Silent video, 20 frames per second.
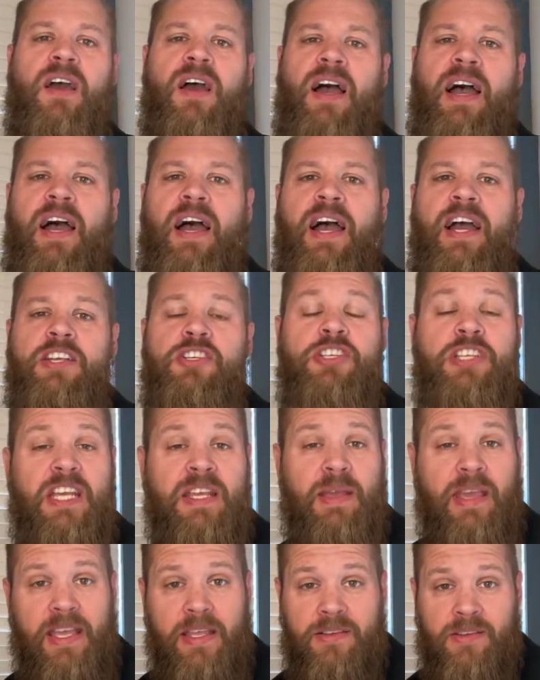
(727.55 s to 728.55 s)
uh,
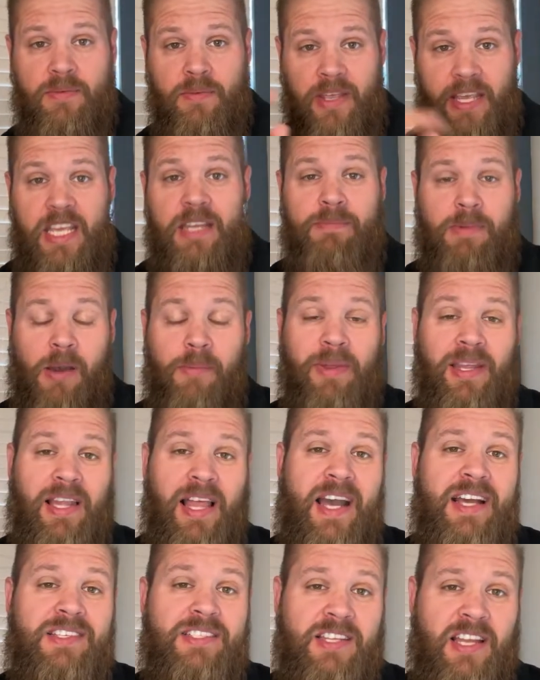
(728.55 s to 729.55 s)
she emailed me
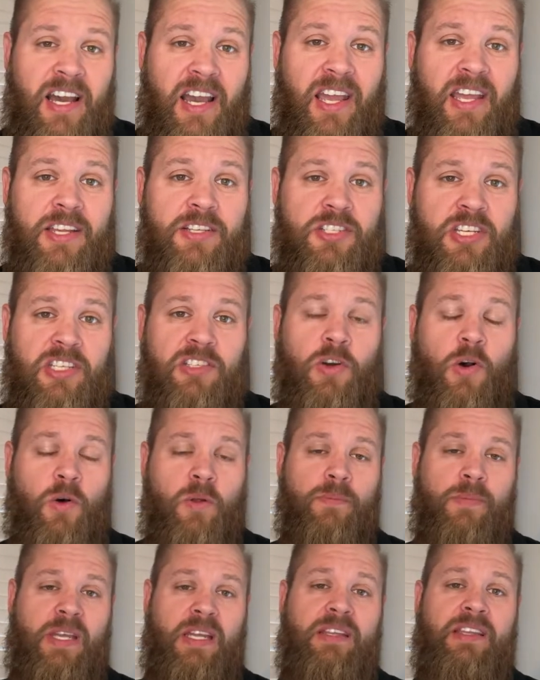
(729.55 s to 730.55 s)
last night and she
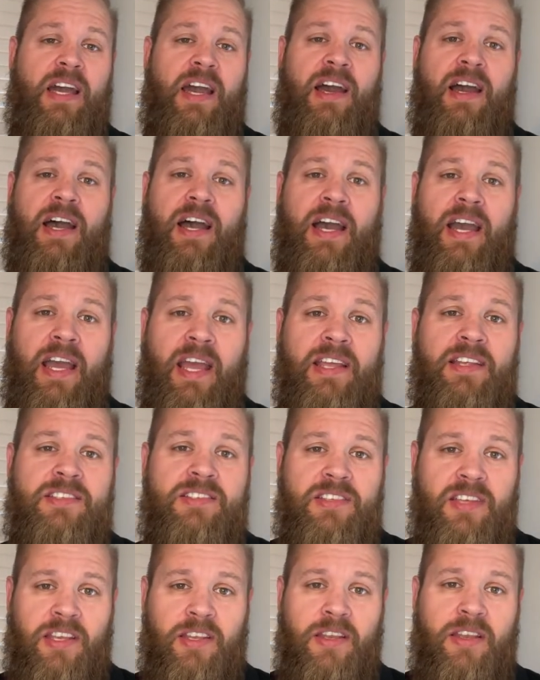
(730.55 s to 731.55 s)
told me that I
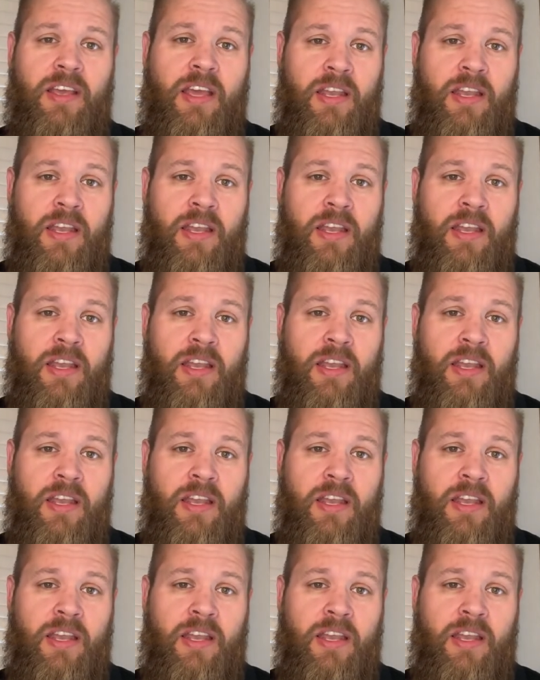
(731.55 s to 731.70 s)
sent